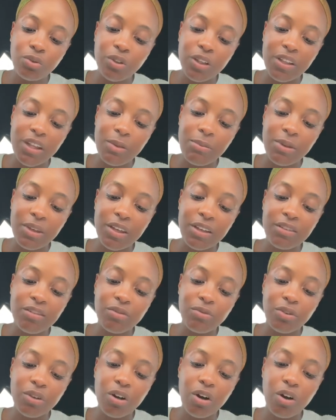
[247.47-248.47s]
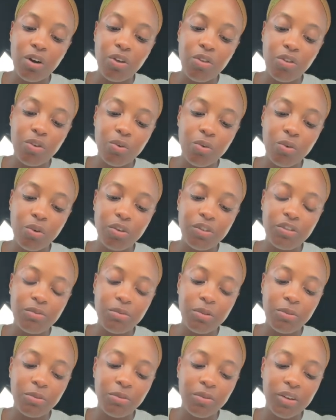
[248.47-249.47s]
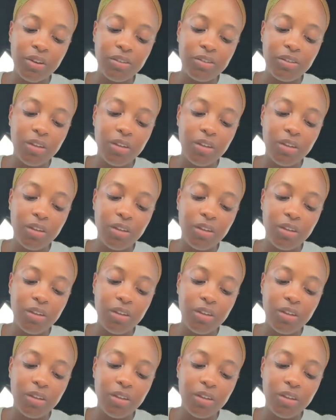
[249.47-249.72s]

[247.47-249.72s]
and they begin to recall their worst memories.